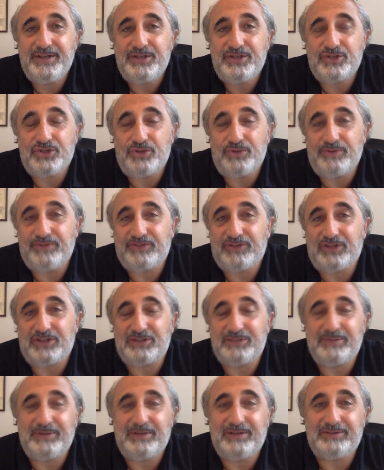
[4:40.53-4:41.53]
So we've
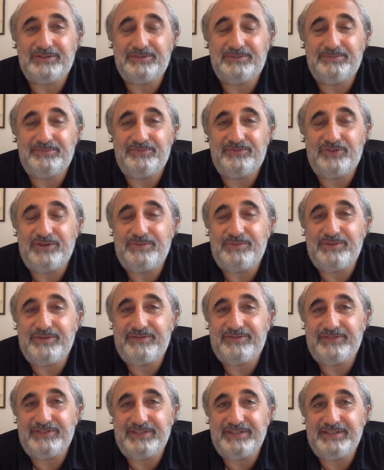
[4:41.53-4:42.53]
talked about, very
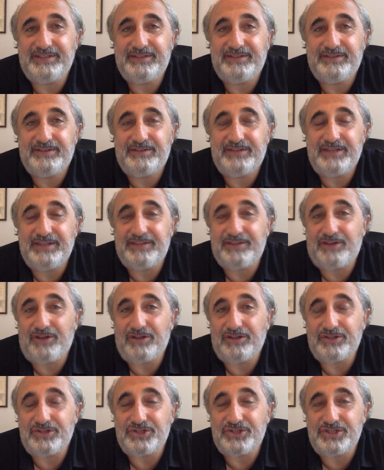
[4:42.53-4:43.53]
briefly,
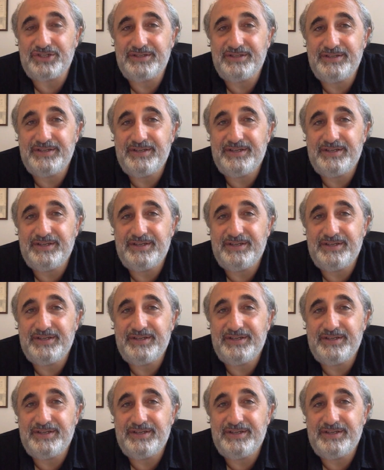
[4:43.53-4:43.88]
ethology,